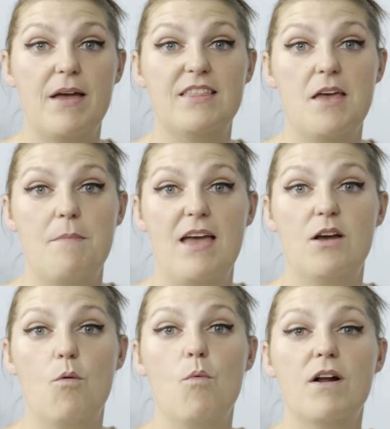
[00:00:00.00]
and they
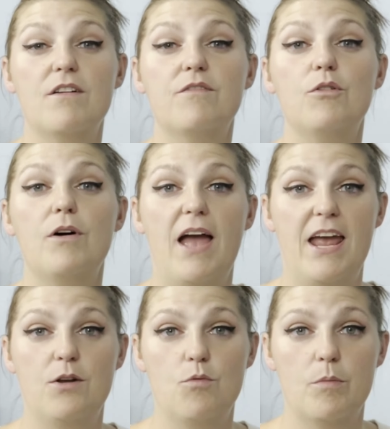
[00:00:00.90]
make wonderful
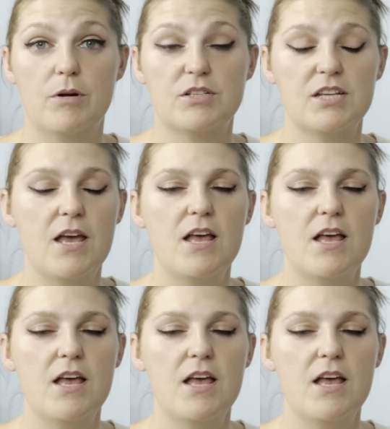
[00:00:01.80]
hand warmers.